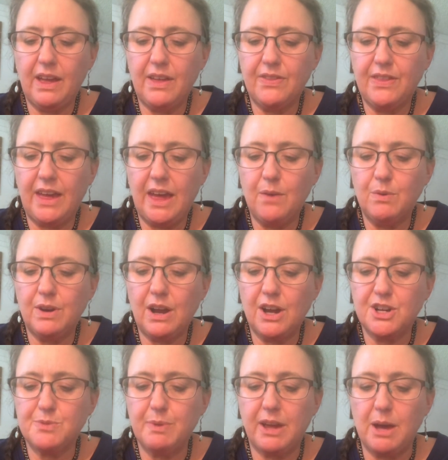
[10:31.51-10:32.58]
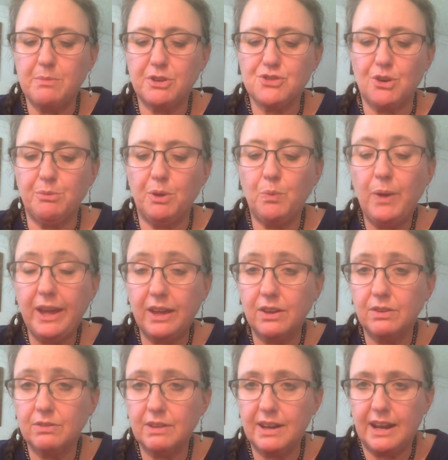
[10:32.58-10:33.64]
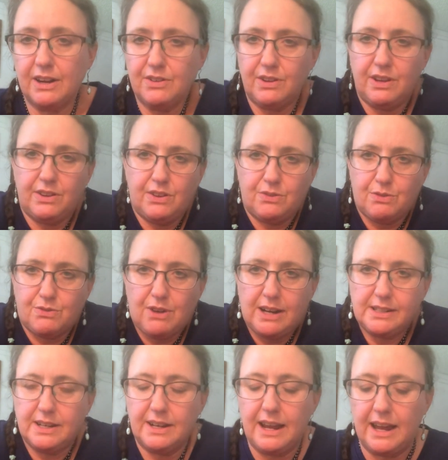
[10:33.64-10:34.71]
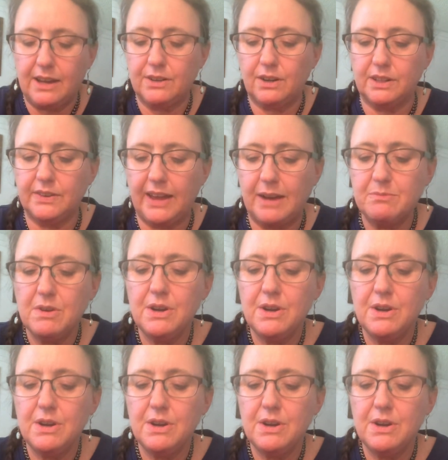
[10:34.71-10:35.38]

they would actually become extremely weak and actually get this retracted neck and all of that.